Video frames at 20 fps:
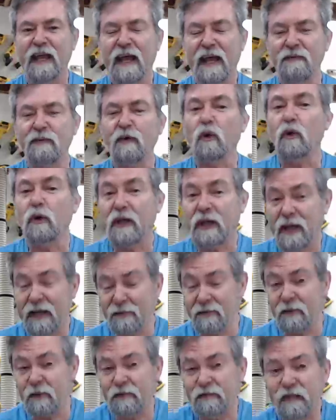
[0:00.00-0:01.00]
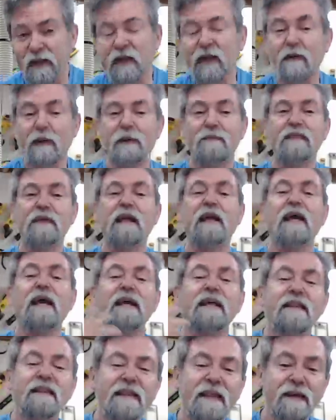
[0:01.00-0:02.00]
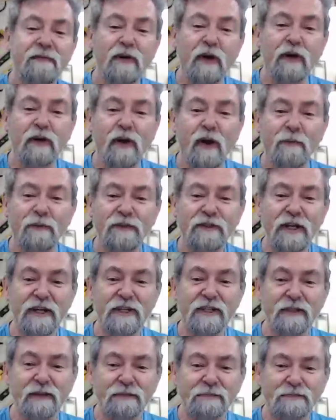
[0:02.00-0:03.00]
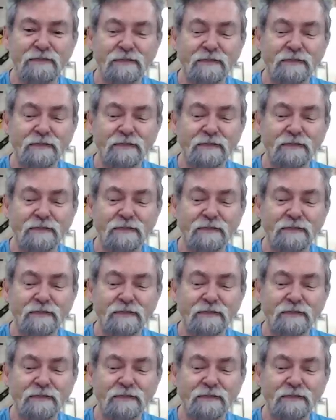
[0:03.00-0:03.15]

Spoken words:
Have a look. Anyway, they've got a competition.